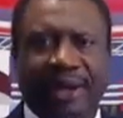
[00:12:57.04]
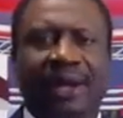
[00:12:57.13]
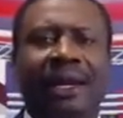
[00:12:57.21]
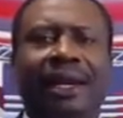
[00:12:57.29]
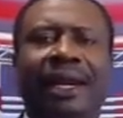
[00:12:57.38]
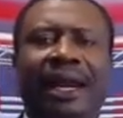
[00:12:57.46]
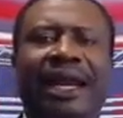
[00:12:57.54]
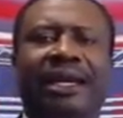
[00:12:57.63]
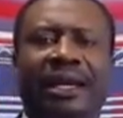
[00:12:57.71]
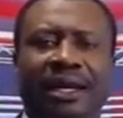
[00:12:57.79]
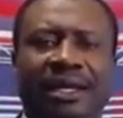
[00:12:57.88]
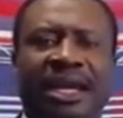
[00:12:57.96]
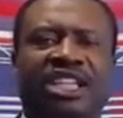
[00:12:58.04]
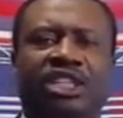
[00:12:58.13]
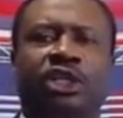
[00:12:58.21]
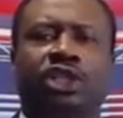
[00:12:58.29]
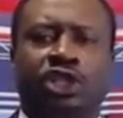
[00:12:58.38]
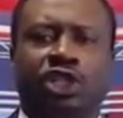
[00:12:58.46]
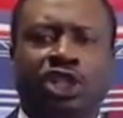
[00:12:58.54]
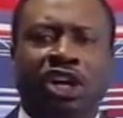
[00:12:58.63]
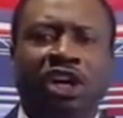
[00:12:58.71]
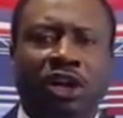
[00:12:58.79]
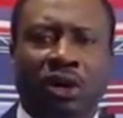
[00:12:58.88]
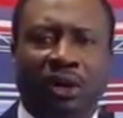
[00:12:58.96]
let this
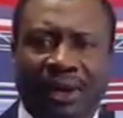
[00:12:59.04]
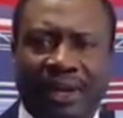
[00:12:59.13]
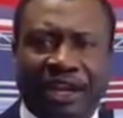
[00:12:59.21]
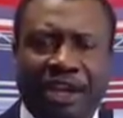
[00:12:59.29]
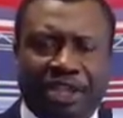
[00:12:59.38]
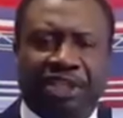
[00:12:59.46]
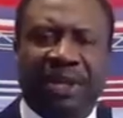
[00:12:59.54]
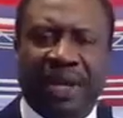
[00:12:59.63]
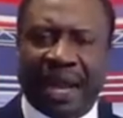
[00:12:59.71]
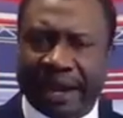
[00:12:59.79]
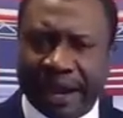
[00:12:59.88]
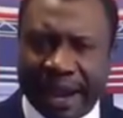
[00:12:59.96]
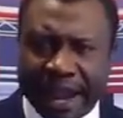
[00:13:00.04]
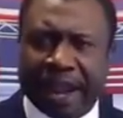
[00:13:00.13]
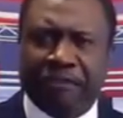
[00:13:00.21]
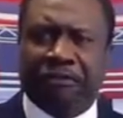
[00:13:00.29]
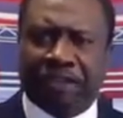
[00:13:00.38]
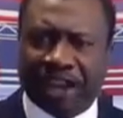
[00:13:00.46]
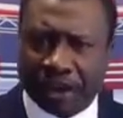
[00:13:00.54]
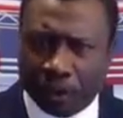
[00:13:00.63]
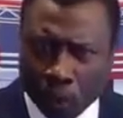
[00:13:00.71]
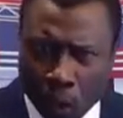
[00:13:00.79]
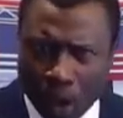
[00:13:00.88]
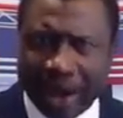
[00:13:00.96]
stir each and
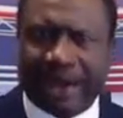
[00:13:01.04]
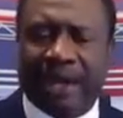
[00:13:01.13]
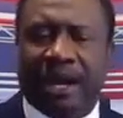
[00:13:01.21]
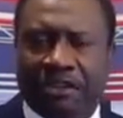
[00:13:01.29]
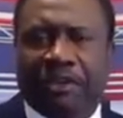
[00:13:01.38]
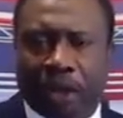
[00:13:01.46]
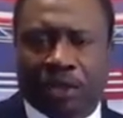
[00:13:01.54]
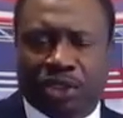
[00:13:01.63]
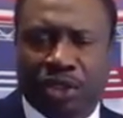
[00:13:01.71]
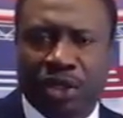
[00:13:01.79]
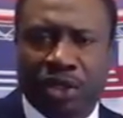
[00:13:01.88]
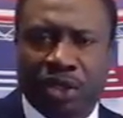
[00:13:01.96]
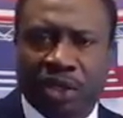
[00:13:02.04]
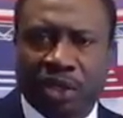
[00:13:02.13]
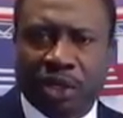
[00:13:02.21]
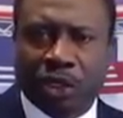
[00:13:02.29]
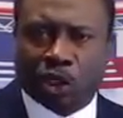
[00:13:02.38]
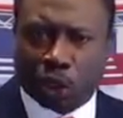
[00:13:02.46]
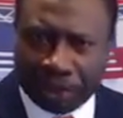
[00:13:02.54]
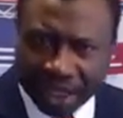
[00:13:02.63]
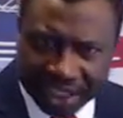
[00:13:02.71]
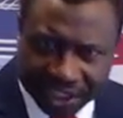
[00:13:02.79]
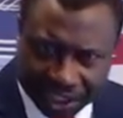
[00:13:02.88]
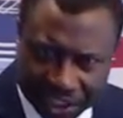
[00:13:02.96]
every one of us to be
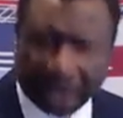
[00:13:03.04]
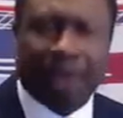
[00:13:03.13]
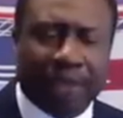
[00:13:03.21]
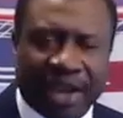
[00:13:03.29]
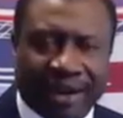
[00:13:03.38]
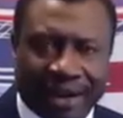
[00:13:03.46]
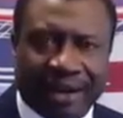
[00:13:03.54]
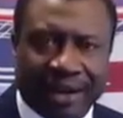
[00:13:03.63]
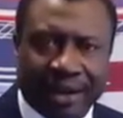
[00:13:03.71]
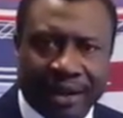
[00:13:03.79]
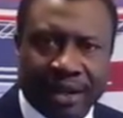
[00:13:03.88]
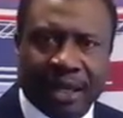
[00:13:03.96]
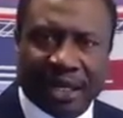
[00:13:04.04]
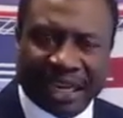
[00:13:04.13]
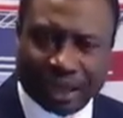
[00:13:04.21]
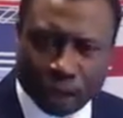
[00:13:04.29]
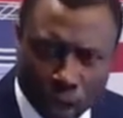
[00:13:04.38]
determined that